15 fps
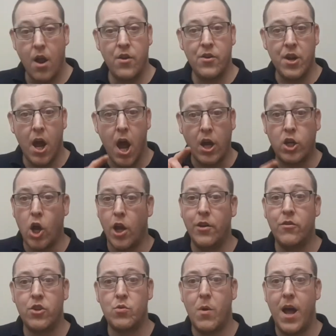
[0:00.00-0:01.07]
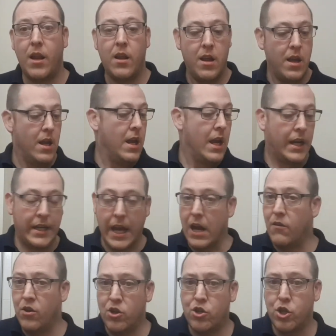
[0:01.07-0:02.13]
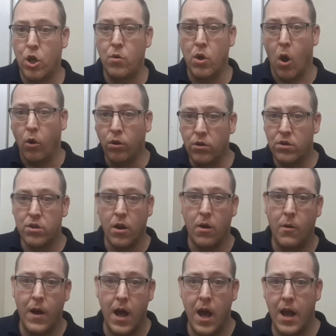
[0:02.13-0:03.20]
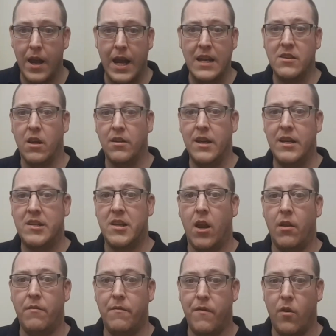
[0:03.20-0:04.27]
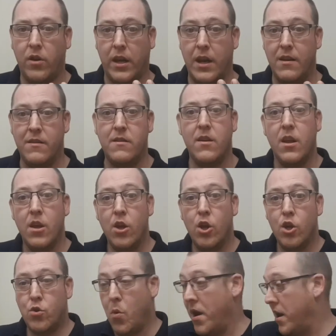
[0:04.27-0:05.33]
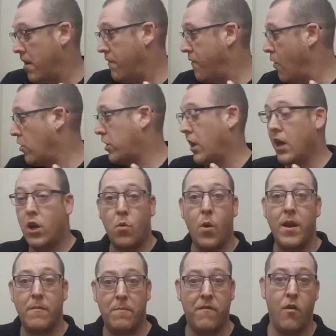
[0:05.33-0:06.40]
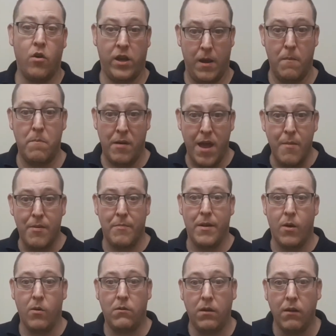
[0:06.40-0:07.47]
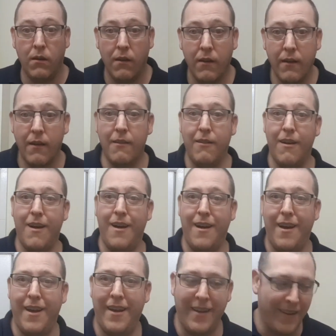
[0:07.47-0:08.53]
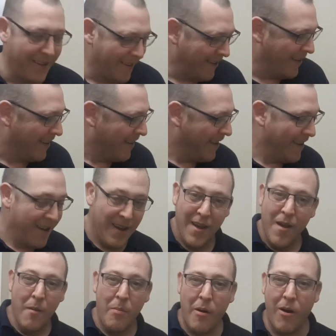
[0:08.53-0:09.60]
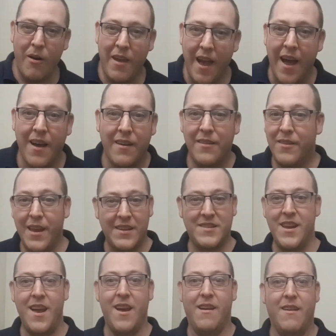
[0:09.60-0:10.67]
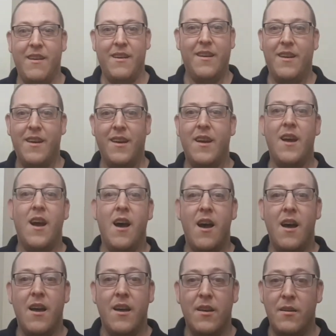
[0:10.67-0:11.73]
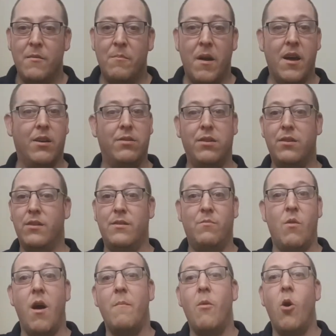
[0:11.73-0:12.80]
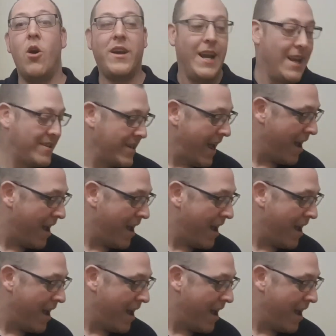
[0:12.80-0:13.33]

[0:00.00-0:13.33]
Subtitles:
and Connor as well. Kieran's too young, so he's still on fucking £20 fucking baby milk, right? But yeah, that's it. But what more can I